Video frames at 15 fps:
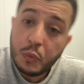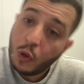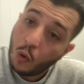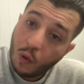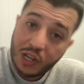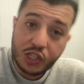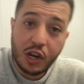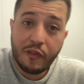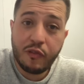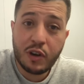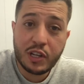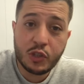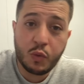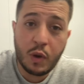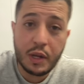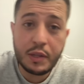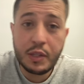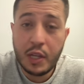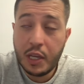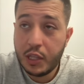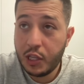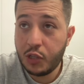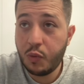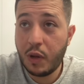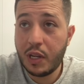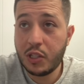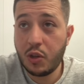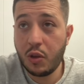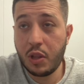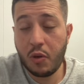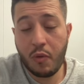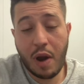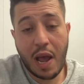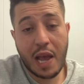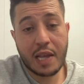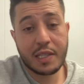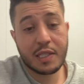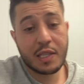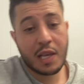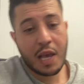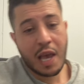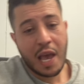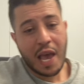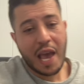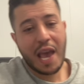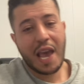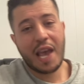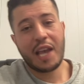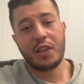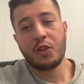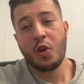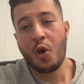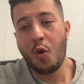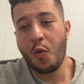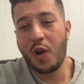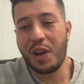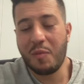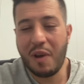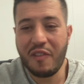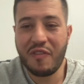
watch out for this one. This one is on the rise, and one of my